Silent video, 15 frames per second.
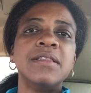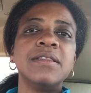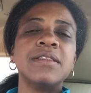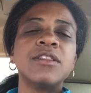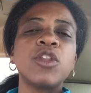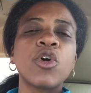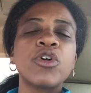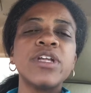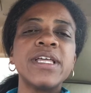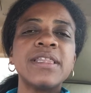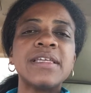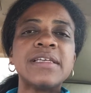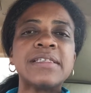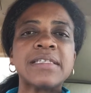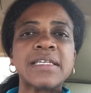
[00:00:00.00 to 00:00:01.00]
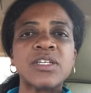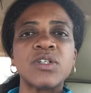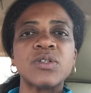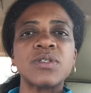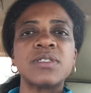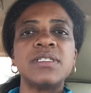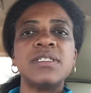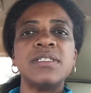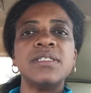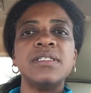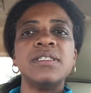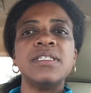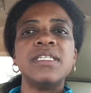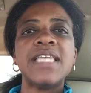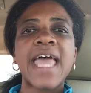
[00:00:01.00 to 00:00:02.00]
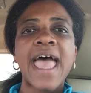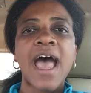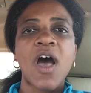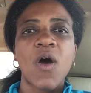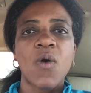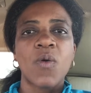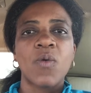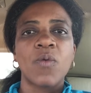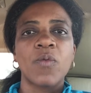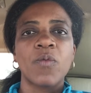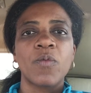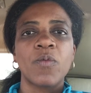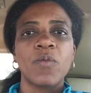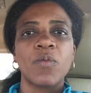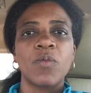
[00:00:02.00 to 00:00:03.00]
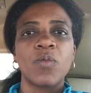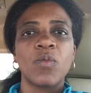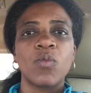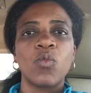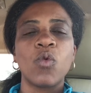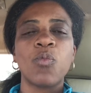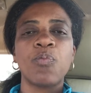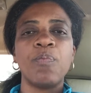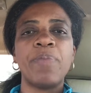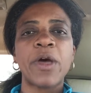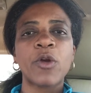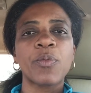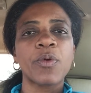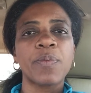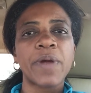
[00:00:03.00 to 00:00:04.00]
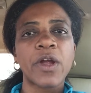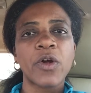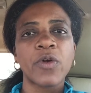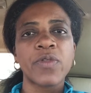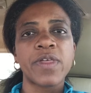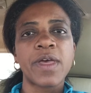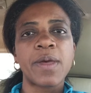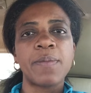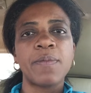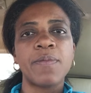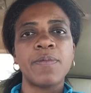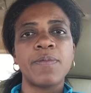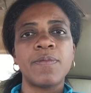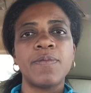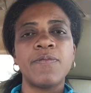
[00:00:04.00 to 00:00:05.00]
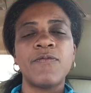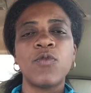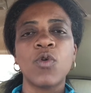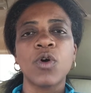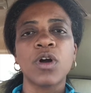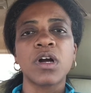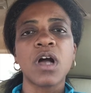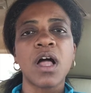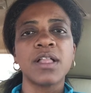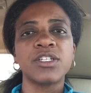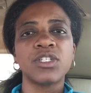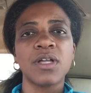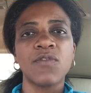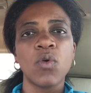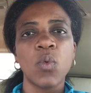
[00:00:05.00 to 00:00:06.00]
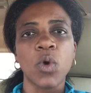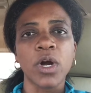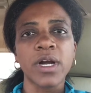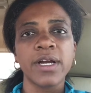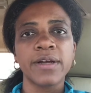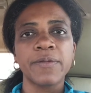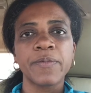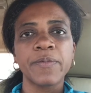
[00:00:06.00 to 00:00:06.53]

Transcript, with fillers: Learning these skills now will better prepare them for college level work.